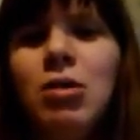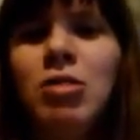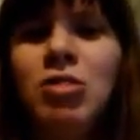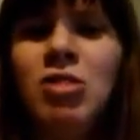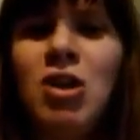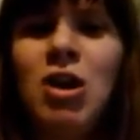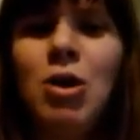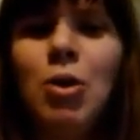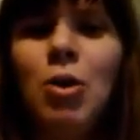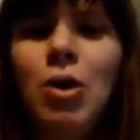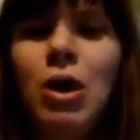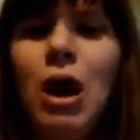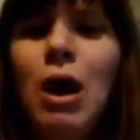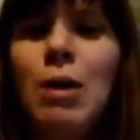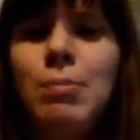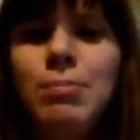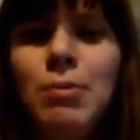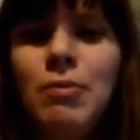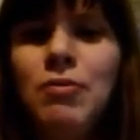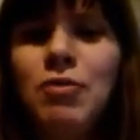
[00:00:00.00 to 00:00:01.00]
their
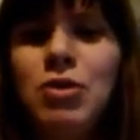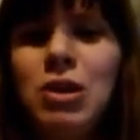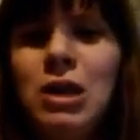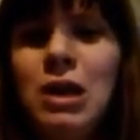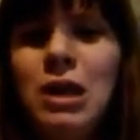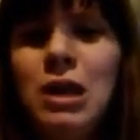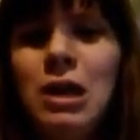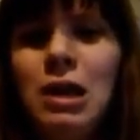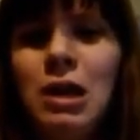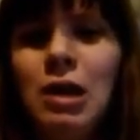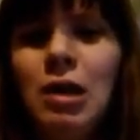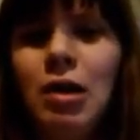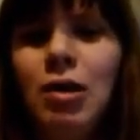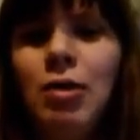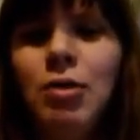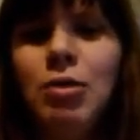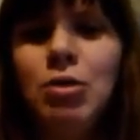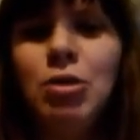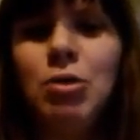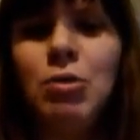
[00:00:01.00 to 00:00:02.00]
cup of tea,
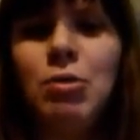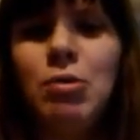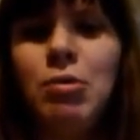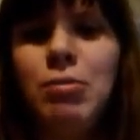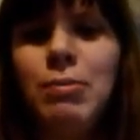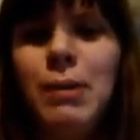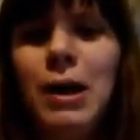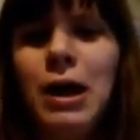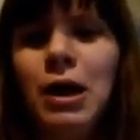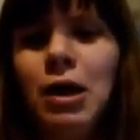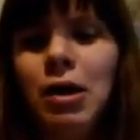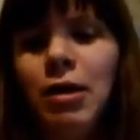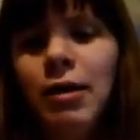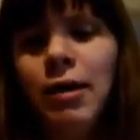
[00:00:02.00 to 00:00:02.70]
so to speak.